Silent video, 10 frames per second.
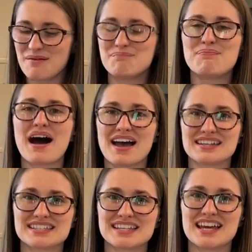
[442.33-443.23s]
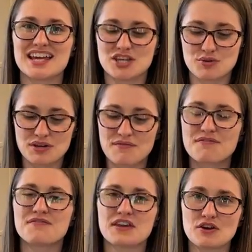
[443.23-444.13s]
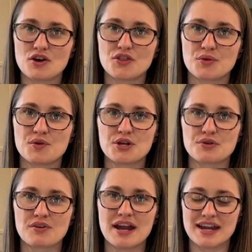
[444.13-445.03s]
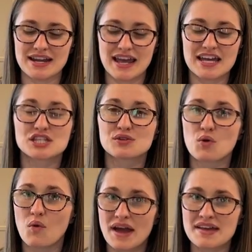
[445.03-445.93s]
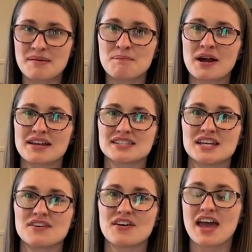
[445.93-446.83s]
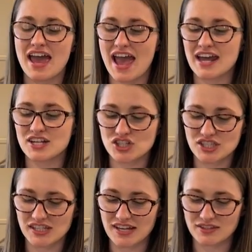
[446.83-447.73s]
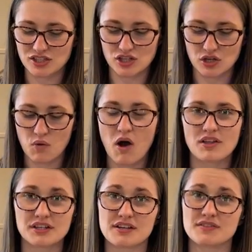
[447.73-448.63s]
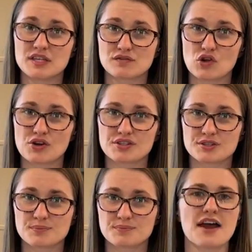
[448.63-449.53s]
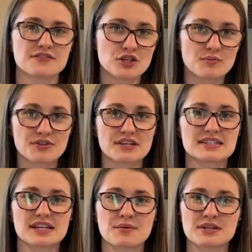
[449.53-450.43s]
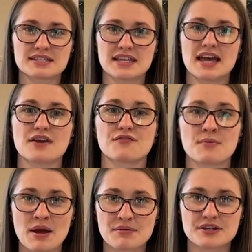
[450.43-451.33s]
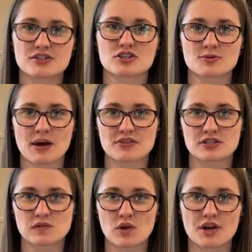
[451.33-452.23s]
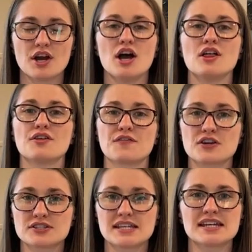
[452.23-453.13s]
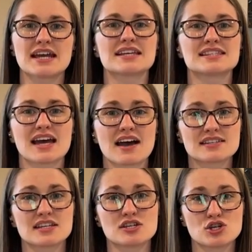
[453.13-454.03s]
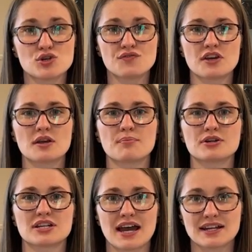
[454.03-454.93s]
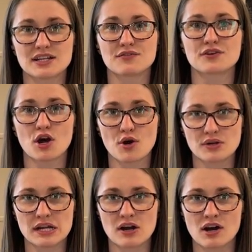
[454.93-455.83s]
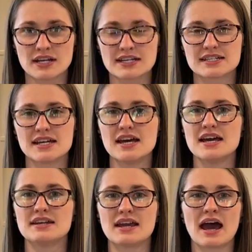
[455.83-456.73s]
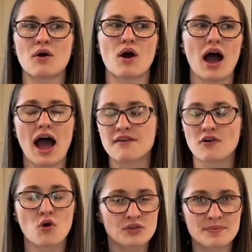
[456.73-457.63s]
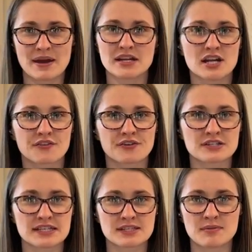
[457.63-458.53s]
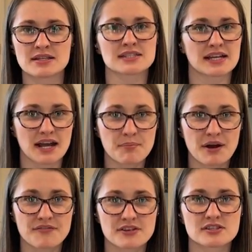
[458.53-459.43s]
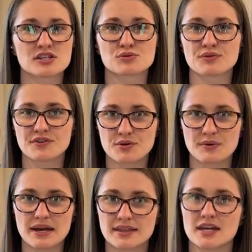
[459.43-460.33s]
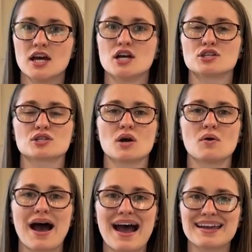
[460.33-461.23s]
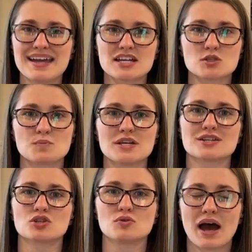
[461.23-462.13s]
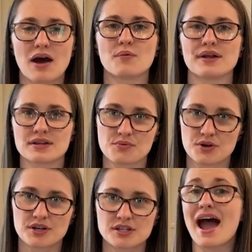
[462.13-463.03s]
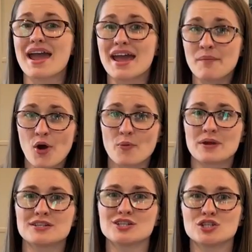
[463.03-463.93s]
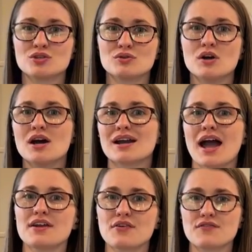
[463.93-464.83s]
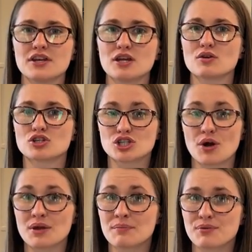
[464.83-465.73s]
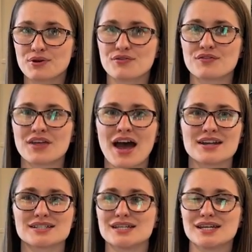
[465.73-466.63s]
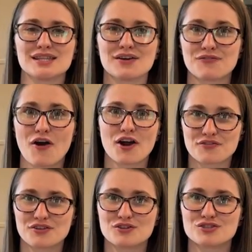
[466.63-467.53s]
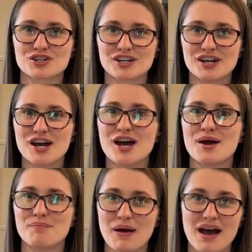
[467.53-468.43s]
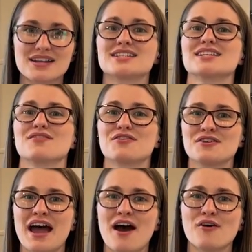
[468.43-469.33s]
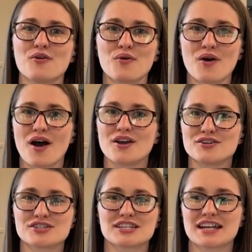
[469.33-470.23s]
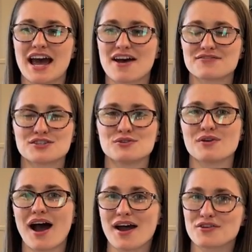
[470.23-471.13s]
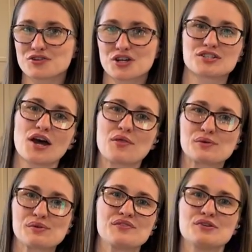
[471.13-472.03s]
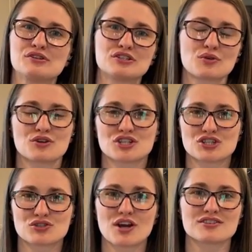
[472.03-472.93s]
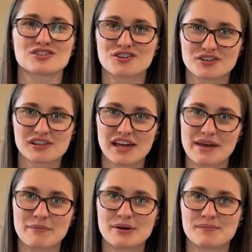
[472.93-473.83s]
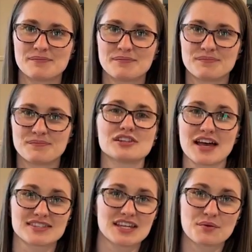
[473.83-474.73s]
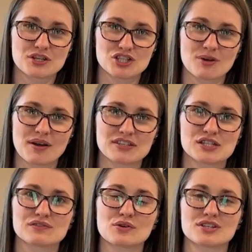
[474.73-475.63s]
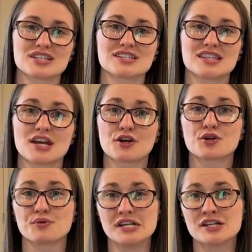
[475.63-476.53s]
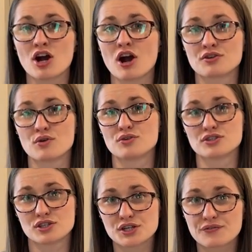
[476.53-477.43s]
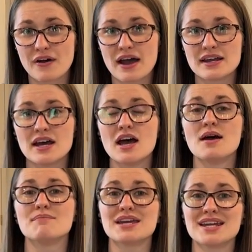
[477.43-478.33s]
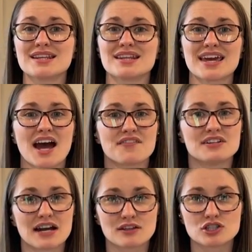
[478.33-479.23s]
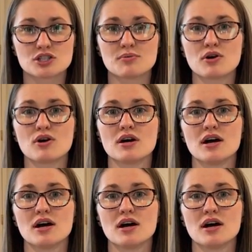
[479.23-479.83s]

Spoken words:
but you can feel the wood grain. It's quite impressive, and it just stands to the quality of these floors. I have 2 more things that I want to say from my research about this floor. The first thing is that it has a UV protective coating on it. Now, I've only been here for 6 months, like I prefaced this review with, so I can't speak to how well it works. I am hoping to do kind of a video showing proof of that in the far future, but for now, you're just gonna have to either trust other reviewers or just trust their claim. The last thing I want to share about these floors is that they are Green Guard Gold certified, meaning they have negligible